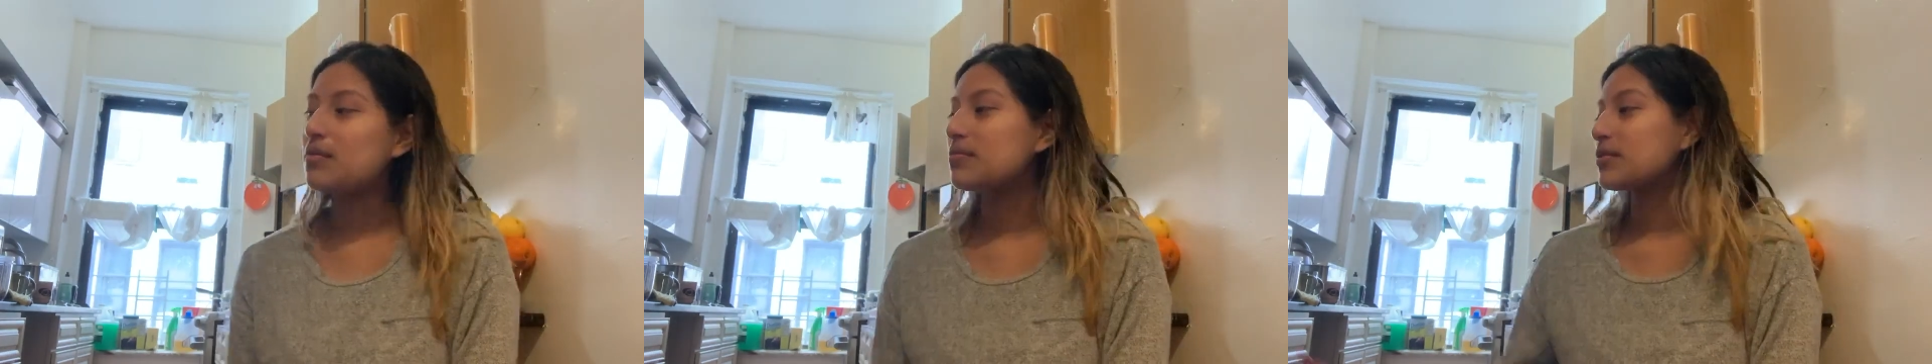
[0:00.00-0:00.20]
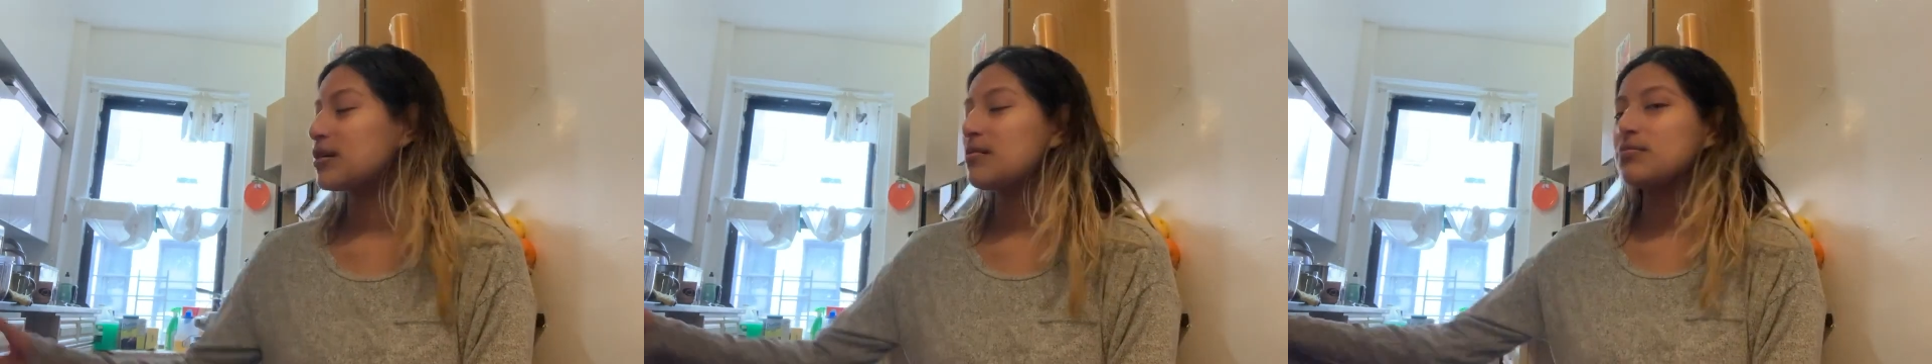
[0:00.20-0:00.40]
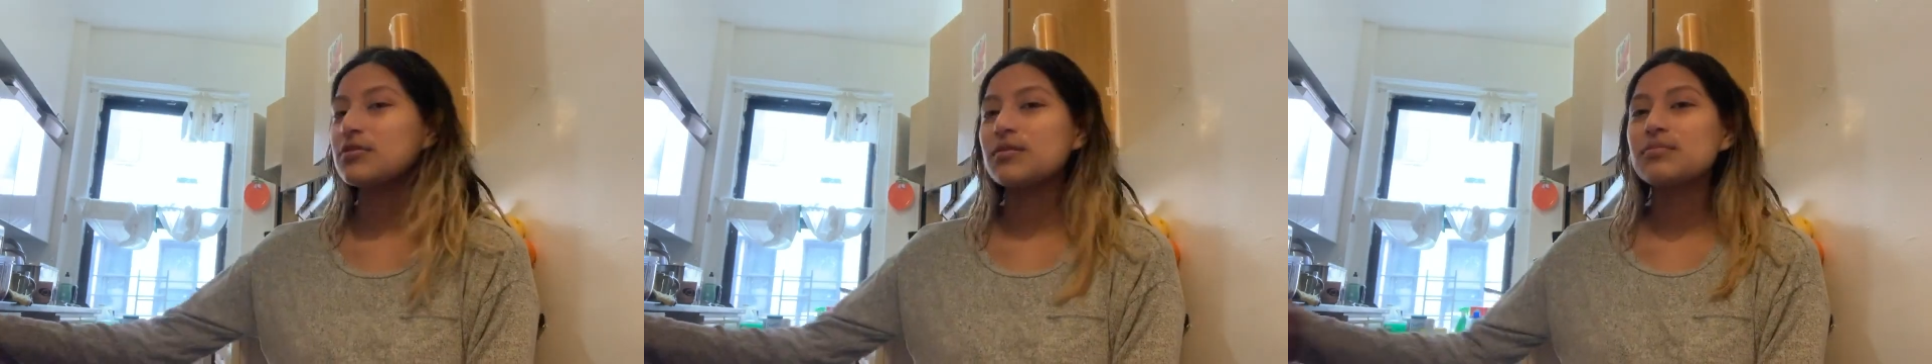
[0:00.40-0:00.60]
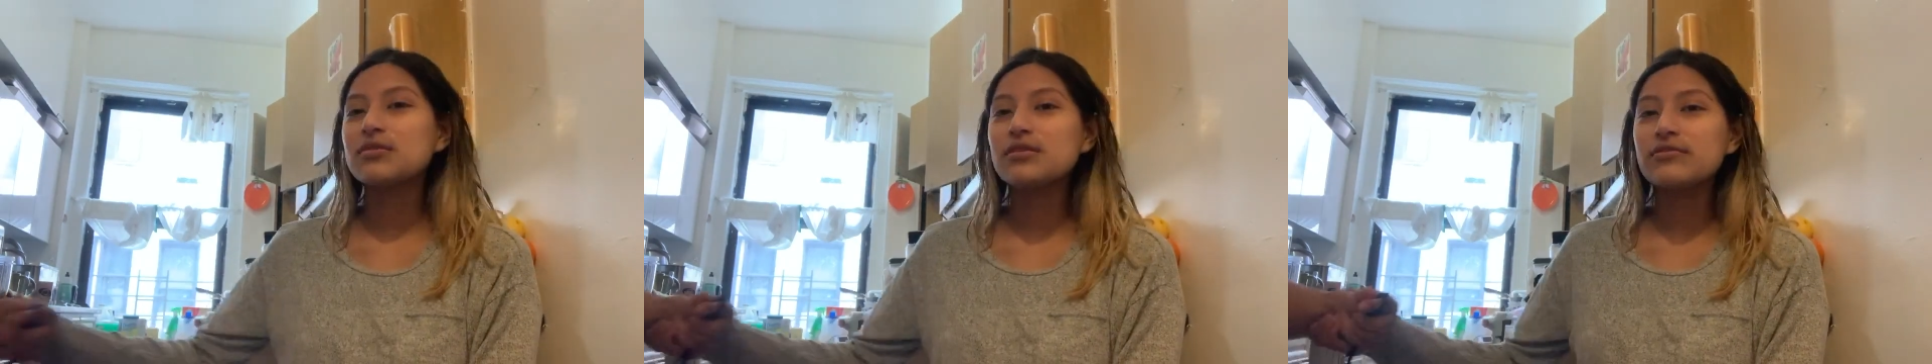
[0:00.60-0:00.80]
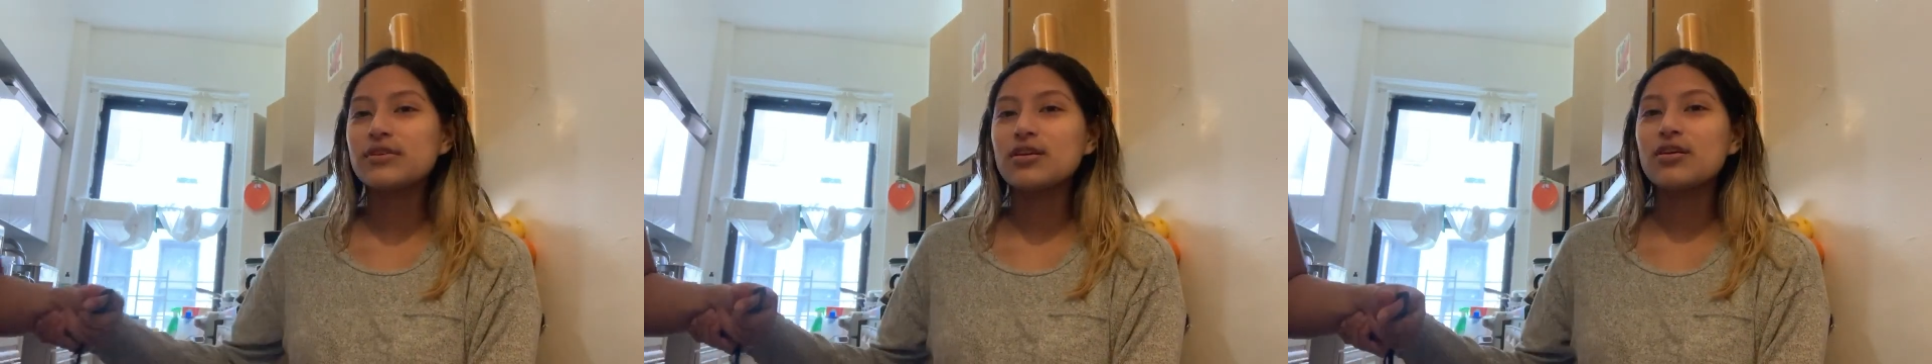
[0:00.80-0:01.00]
Come to the
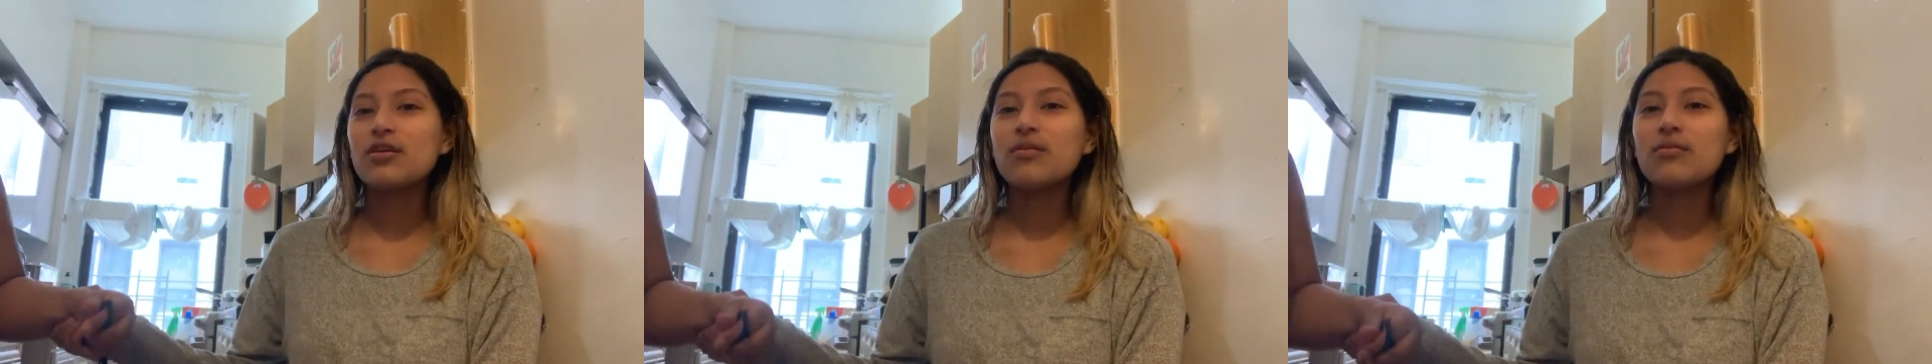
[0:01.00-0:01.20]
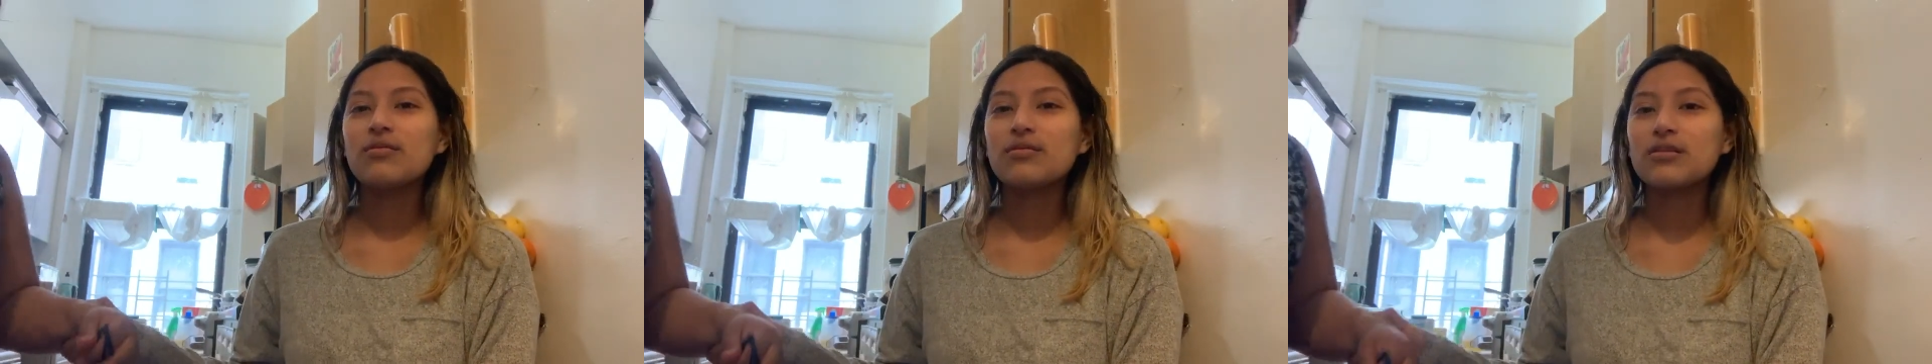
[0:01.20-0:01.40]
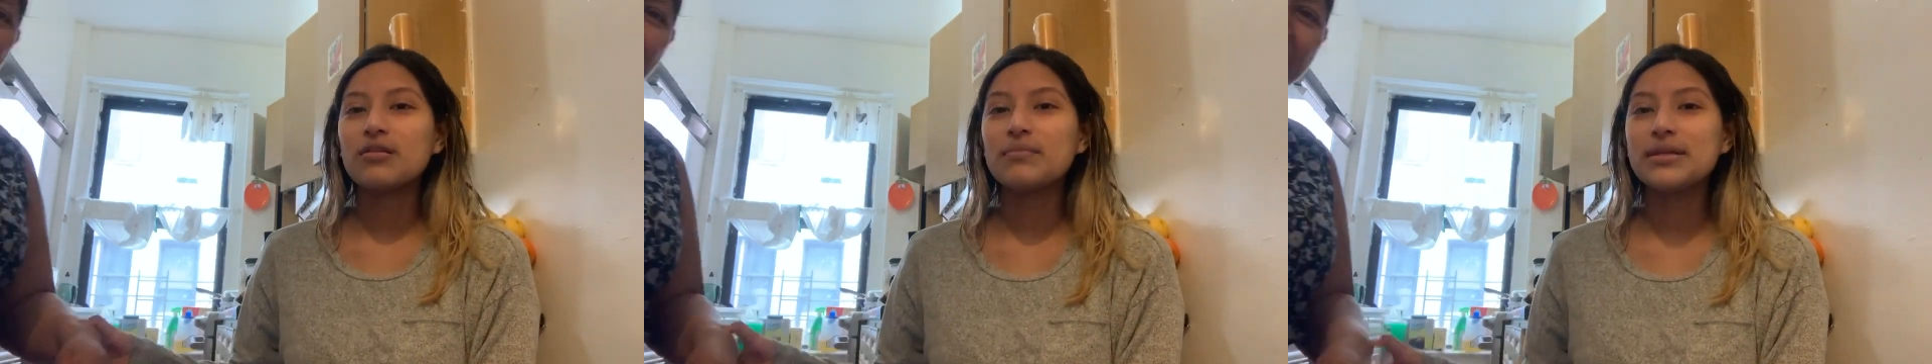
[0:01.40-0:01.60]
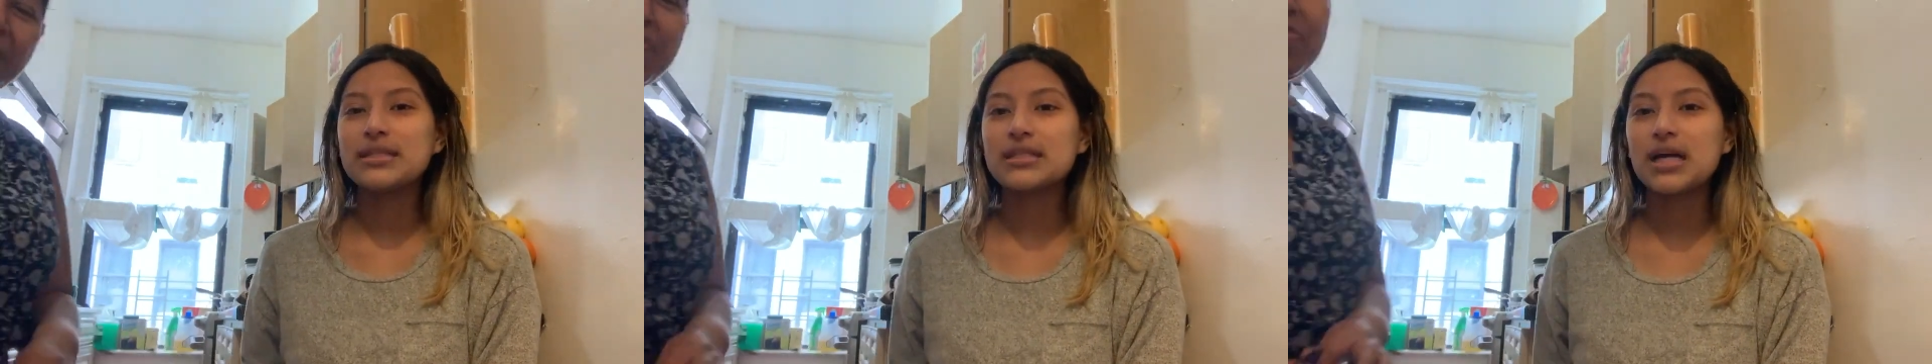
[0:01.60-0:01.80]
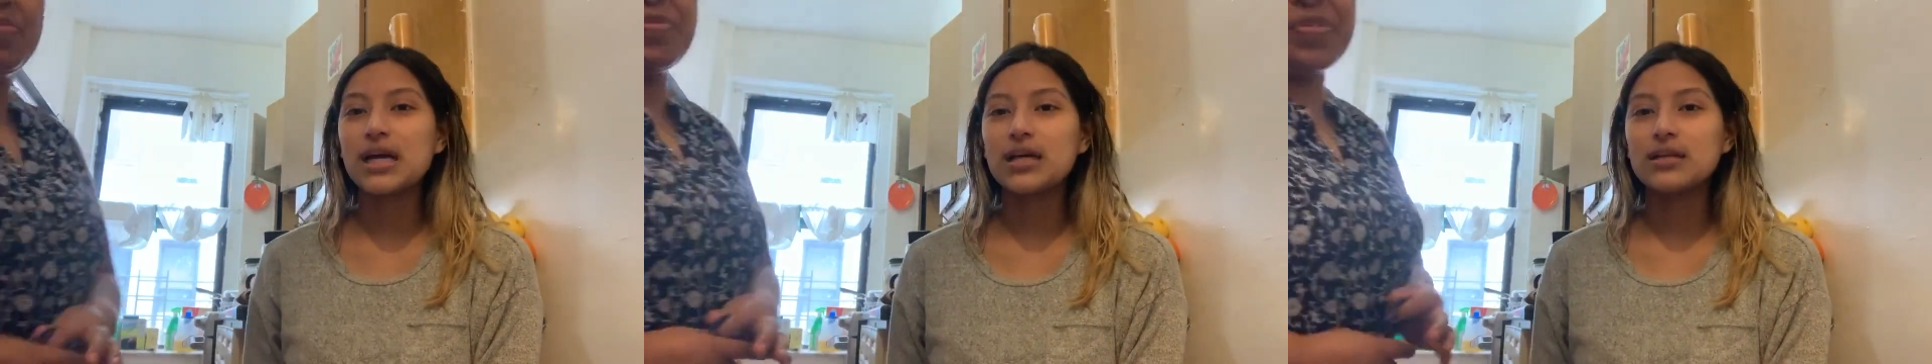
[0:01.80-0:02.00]
video. Come
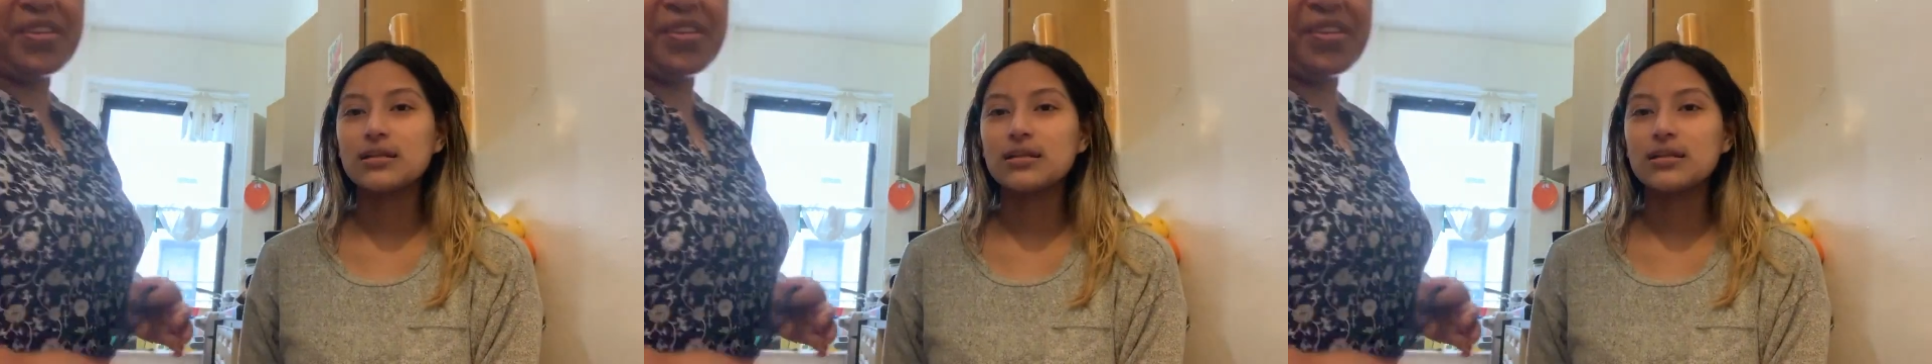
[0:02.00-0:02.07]
inside.